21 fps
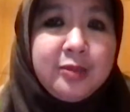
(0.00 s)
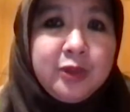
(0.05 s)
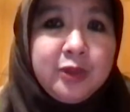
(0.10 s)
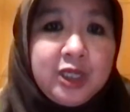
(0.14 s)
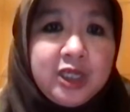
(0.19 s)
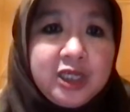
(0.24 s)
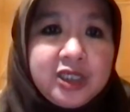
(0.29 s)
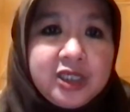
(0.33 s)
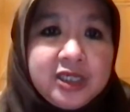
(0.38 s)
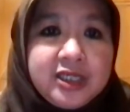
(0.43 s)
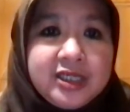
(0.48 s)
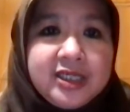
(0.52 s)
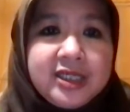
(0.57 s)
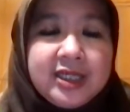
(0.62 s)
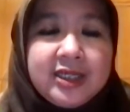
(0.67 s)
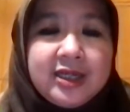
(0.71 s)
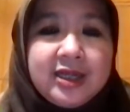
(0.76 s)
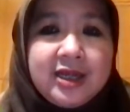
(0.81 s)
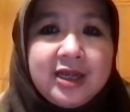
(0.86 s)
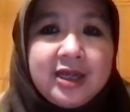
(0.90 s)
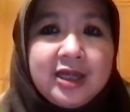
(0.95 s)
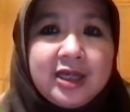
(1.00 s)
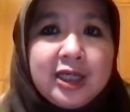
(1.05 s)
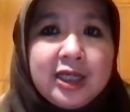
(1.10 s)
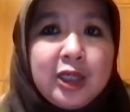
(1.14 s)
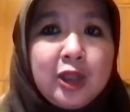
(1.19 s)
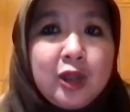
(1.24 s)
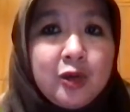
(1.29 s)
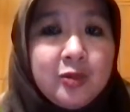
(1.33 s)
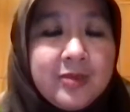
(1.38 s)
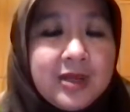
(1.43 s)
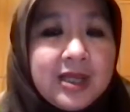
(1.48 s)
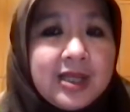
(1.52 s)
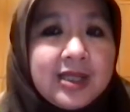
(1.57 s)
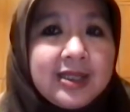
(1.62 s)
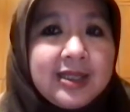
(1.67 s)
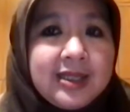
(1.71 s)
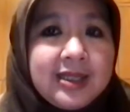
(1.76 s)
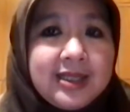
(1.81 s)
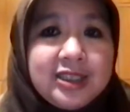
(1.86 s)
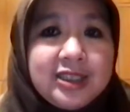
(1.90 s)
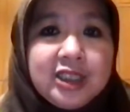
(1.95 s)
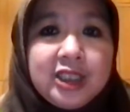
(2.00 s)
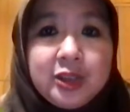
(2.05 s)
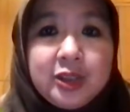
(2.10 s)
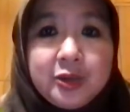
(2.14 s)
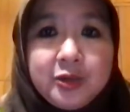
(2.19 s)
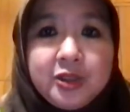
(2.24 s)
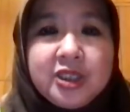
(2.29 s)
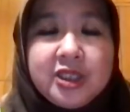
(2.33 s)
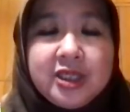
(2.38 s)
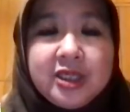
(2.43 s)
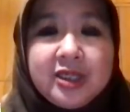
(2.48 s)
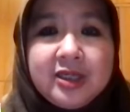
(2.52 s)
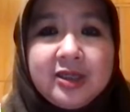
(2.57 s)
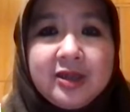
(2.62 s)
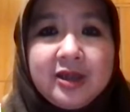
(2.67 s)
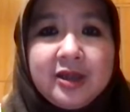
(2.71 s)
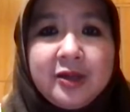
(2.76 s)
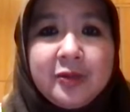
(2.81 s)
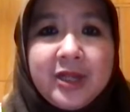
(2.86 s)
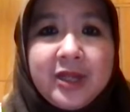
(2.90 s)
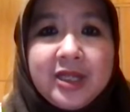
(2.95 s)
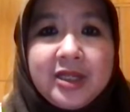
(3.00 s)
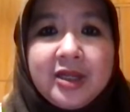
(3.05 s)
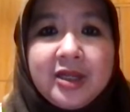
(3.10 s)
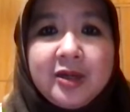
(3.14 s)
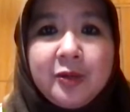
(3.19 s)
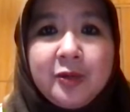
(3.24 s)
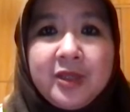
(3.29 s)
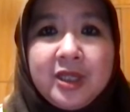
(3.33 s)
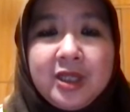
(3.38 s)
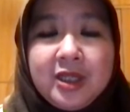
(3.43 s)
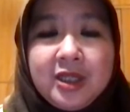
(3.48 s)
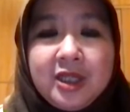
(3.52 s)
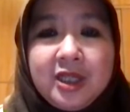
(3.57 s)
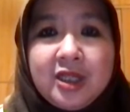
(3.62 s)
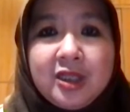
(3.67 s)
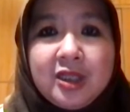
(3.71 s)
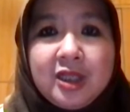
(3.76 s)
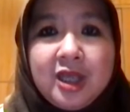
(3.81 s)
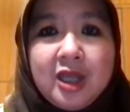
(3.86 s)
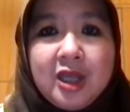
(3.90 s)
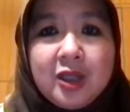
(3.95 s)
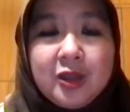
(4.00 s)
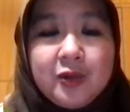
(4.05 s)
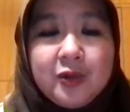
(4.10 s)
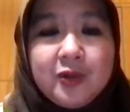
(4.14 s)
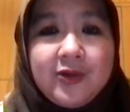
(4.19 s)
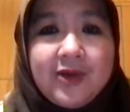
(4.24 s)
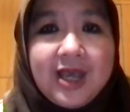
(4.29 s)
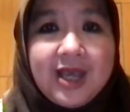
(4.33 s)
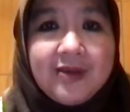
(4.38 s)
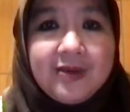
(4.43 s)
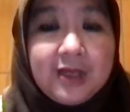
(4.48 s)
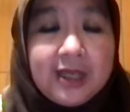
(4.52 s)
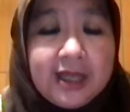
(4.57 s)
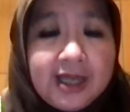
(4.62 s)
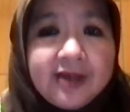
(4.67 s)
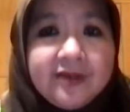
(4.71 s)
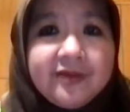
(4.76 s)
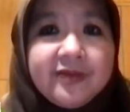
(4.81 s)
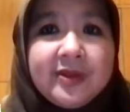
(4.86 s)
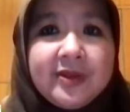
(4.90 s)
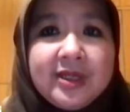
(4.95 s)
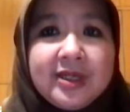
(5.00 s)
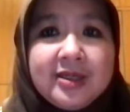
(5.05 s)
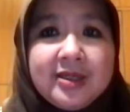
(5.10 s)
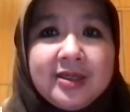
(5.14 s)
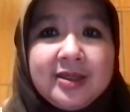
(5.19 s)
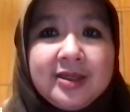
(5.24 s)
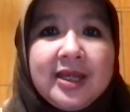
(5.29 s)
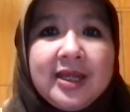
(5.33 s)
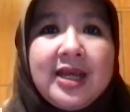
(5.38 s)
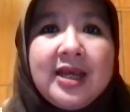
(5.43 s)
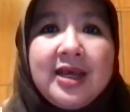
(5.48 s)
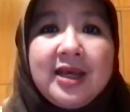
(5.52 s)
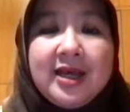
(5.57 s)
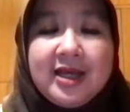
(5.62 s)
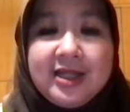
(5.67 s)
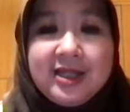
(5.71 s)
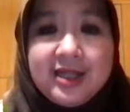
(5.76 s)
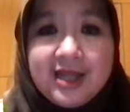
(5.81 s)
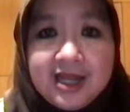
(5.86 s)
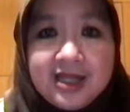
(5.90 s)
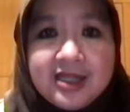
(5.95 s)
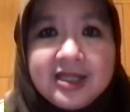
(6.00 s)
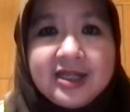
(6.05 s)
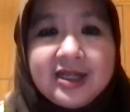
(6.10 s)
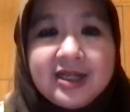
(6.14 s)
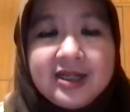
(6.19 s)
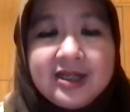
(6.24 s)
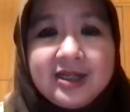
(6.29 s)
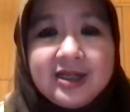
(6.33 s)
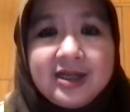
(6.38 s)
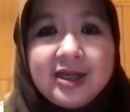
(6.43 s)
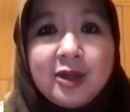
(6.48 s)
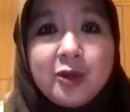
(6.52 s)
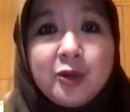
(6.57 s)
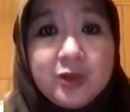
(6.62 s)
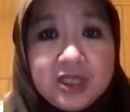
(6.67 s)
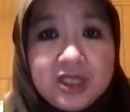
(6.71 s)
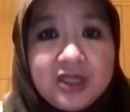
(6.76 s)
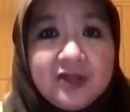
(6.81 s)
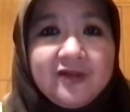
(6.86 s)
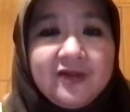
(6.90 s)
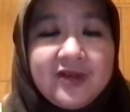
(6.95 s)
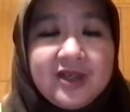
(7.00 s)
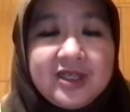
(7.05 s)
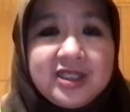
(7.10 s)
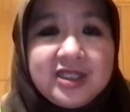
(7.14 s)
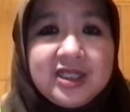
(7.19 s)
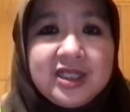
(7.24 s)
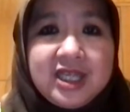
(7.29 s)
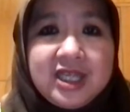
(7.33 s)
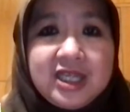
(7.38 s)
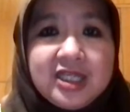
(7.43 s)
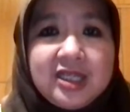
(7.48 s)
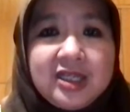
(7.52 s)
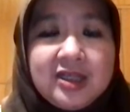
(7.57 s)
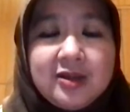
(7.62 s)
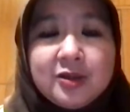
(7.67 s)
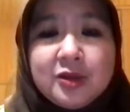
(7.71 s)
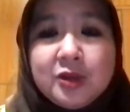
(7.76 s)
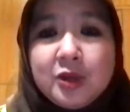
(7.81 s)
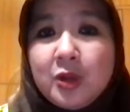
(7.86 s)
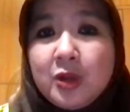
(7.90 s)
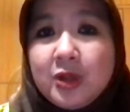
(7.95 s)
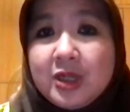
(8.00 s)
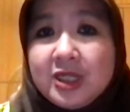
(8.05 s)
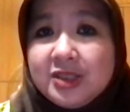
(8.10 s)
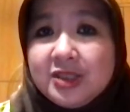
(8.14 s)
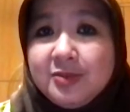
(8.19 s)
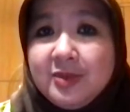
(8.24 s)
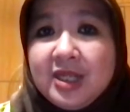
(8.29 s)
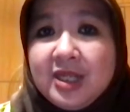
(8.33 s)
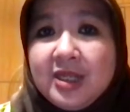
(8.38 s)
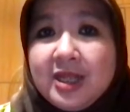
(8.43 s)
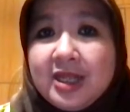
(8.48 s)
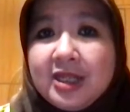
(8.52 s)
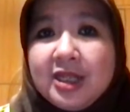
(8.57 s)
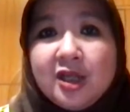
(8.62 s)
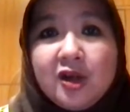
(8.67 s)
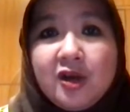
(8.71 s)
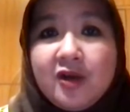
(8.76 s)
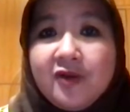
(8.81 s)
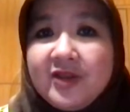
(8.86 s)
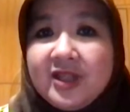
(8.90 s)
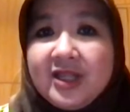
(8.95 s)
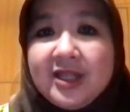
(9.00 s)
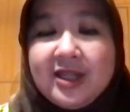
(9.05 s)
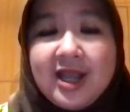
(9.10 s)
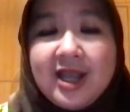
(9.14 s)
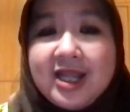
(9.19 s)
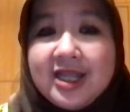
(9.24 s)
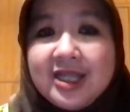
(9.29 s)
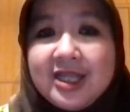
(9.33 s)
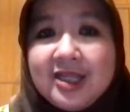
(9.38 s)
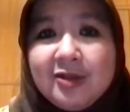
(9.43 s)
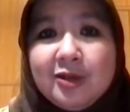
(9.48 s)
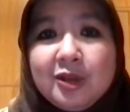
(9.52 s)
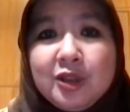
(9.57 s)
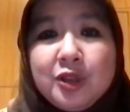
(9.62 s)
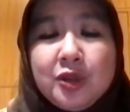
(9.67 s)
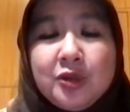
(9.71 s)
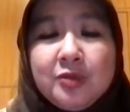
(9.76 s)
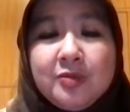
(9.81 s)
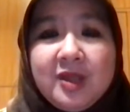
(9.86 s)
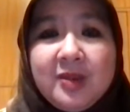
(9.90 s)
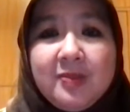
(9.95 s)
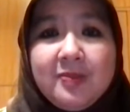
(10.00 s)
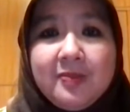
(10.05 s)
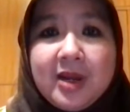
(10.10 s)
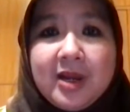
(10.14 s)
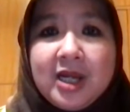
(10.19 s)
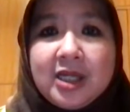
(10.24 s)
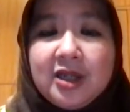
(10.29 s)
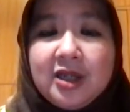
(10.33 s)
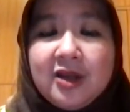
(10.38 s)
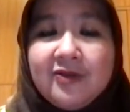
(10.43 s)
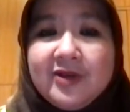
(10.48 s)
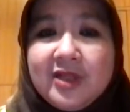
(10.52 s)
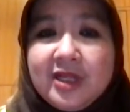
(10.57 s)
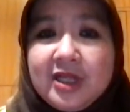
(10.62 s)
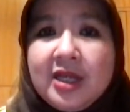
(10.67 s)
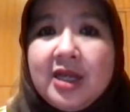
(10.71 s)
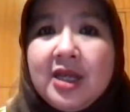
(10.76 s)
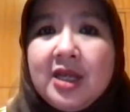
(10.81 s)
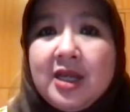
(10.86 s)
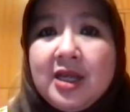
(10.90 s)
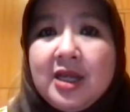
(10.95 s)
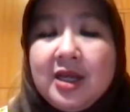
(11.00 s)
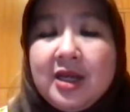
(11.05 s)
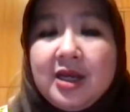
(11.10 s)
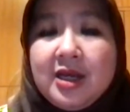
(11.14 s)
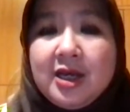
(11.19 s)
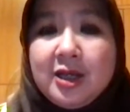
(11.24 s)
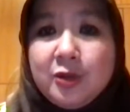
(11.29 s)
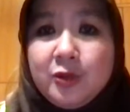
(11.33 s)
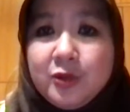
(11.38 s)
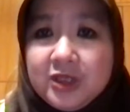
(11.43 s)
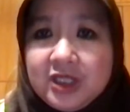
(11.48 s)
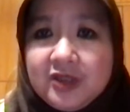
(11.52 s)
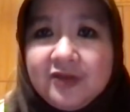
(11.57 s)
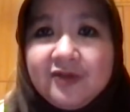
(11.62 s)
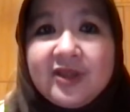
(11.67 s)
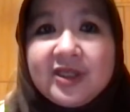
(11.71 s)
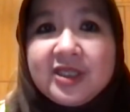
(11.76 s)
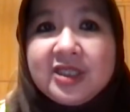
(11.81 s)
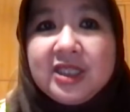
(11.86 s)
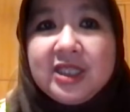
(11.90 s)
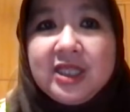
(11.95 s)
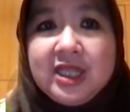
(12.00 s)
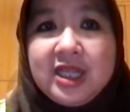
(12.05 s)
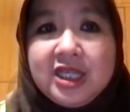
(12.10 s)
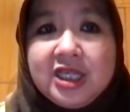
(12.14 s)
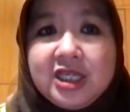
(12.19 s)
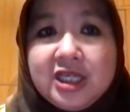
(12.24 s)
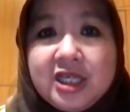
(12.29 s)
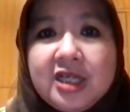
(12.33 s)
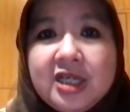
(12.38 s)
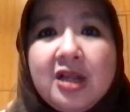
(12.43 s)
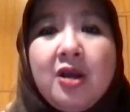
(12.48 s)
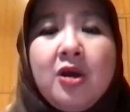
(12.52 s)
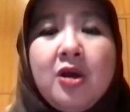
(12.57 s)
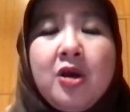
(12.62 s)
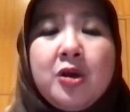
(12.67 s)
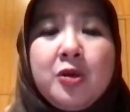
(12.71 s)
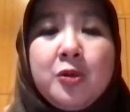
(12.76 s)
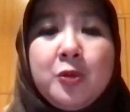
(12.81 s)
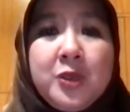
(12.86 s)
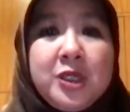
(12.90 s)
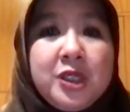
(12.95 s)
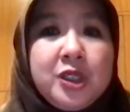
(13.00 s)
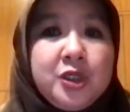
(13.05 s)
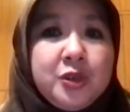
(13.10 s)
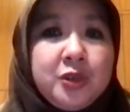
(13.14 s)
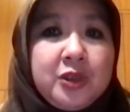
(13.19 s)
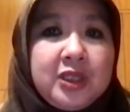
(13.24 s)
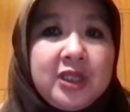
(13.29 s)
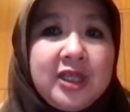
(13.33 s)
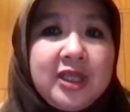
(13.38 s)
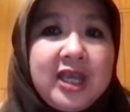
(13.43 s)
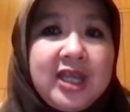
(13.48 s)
immunization global institution whether we need to have another routine vaccination. So it means that the COVID-19 should be part of the routine vaccination, or we should